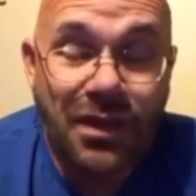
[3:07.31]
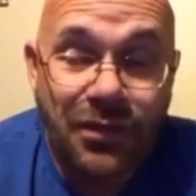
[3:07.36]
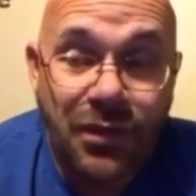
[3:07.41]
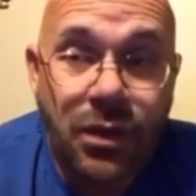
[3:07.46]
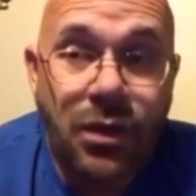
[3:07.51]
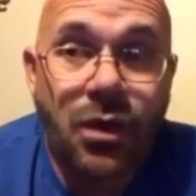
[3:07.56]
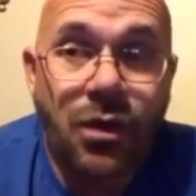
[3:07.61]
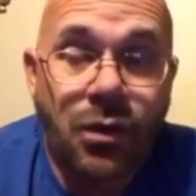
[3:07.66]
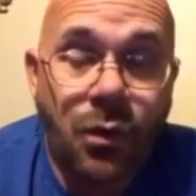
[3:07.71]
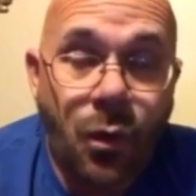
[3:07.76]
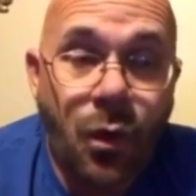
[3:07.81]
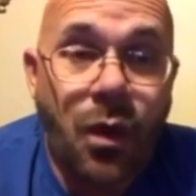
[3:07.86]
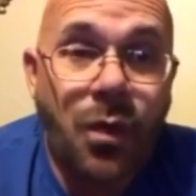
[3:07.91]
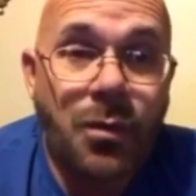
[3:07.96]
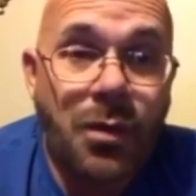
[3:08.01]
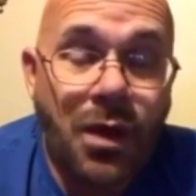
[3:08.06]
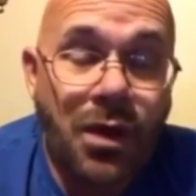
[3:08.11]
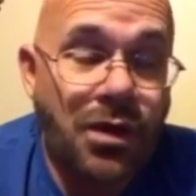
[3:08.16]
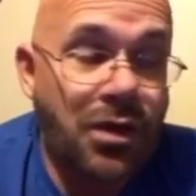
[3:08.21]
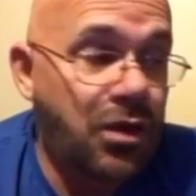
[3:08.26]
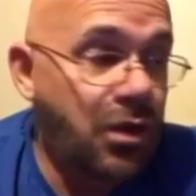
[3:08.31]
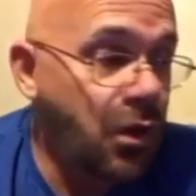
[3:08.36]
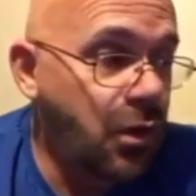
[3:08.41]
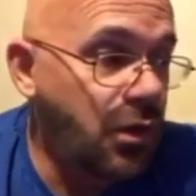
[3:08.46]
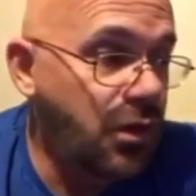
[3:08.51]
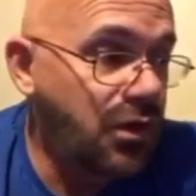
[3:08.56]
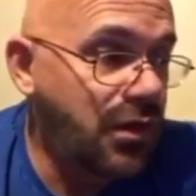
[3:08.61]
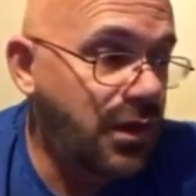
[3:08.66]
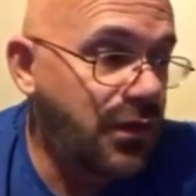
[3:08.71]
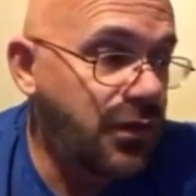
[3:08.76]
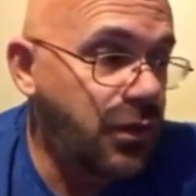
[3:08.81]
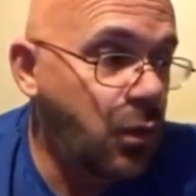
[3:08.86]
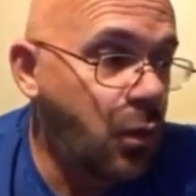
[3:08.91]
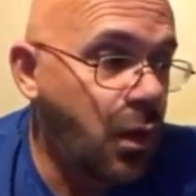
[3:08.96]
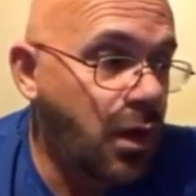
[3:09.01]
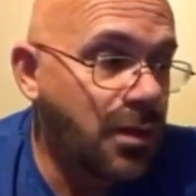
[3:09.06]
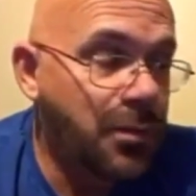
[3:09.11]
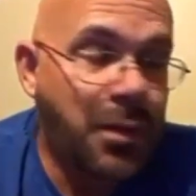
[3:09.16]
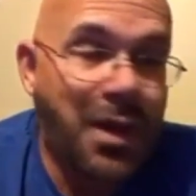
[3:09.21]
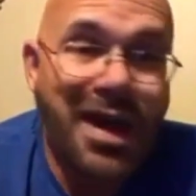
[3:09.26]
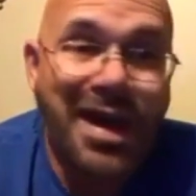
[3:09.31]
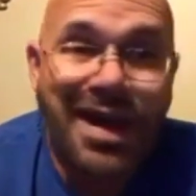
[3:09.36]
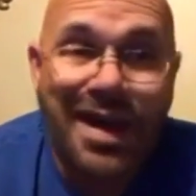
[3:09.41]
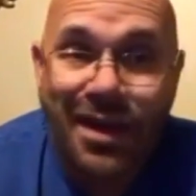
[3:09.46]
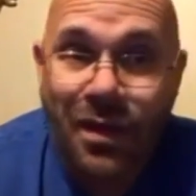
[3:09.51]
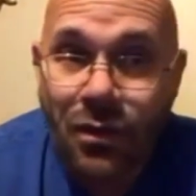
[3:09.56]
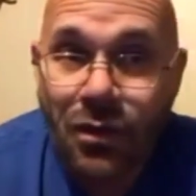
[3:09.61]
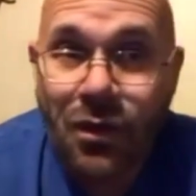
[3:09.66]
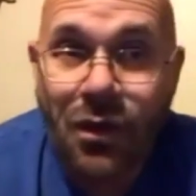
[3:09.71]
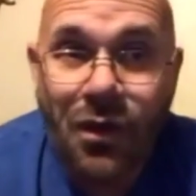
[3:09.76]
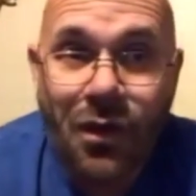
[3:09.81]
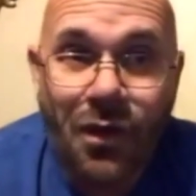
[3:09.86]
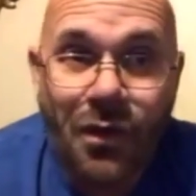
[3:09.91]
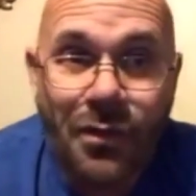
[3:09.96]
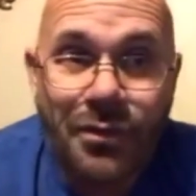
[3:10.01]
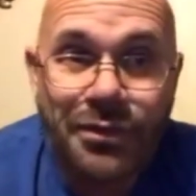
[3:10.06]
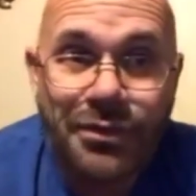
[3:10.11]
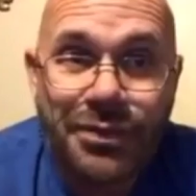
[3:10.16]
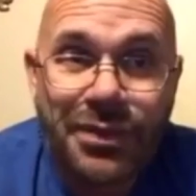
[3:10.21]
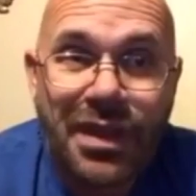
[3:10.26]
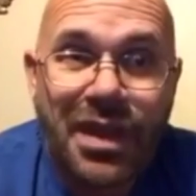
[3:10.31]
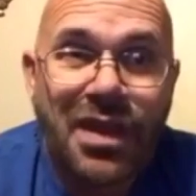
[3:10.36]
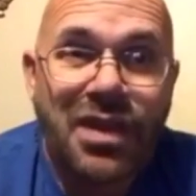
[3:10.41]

if you go to Walmart, you notice if you want to buy alcohol,